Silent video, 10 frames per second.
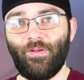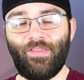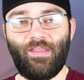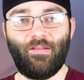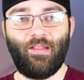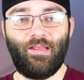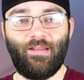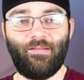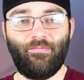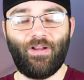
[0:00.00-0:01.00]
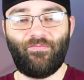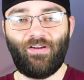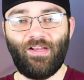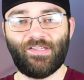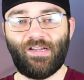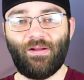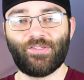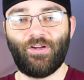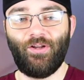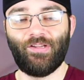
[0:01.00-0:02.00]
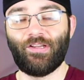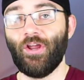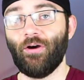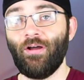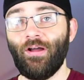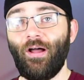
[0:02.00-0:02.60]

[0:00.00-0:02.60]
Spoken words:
but then when I finally decided I was going to do it, no,